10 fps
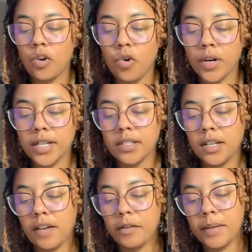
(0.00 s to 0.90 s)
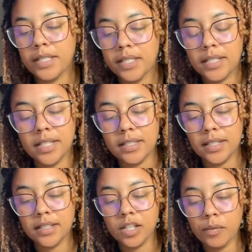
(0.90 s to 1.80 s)
According to government
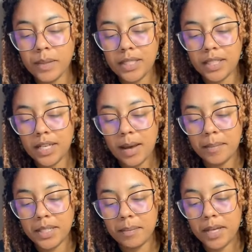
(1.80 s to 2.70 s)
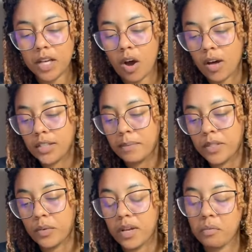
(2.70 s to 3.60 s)
statistics, the obesity epidemic costs
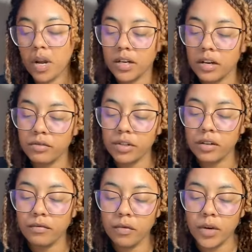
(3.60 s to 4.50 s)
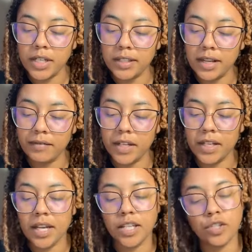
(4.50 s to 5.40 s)
between
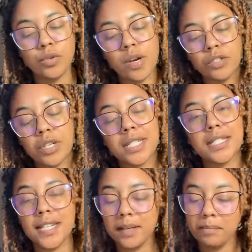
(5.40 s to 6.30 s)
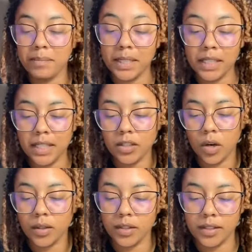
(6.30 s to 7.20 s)
$147 and $210 billion
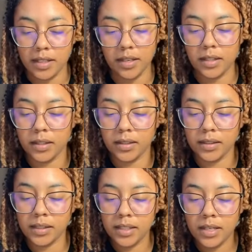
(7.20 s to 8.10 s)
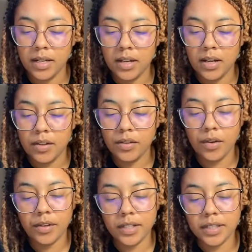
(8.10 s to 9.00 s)
a year.
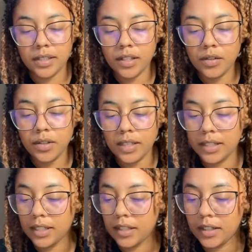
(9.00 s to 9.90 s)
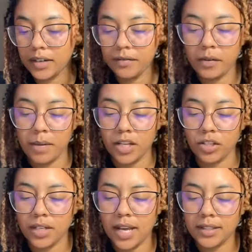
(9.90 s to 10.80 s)
Though there is little clear
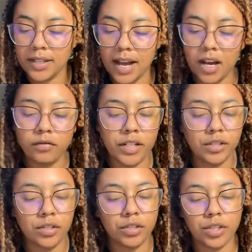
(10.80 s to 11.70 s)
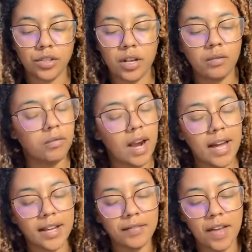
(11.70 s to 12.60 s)
information as to how researchers
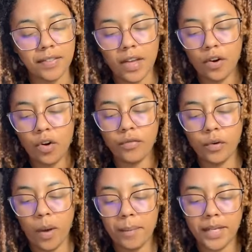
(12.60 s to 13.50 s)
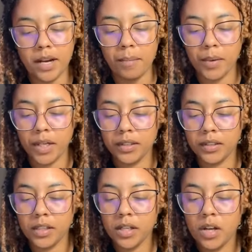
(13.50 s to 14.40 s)
arrive at that overwhelming number,